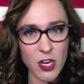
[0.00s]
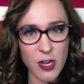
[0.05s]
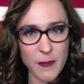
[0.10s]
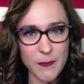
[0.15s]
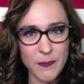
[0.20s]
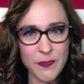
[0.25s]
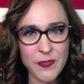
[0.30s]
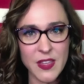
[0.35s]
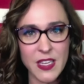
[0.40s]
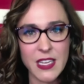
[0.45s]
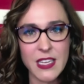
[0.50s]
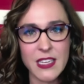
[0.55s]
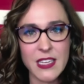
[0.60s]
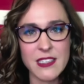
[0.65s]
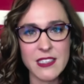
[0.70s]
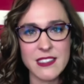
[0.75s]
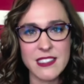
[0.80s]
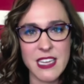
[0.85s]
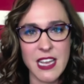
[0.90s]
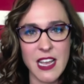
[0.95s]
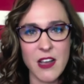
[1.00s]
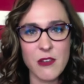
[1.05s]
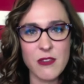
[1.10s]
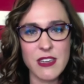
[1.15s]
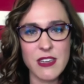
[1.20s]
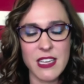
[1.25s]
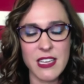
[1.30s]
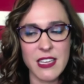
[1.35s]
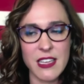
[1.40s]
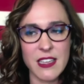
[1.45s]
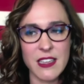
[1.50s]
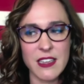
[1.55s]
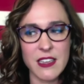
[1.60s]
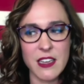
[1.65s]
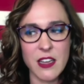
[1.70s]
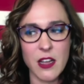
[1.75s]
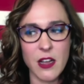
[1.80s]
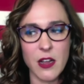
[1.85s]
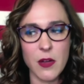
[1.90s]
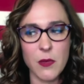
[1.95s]
forum down
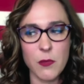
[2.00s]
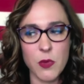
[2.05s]
in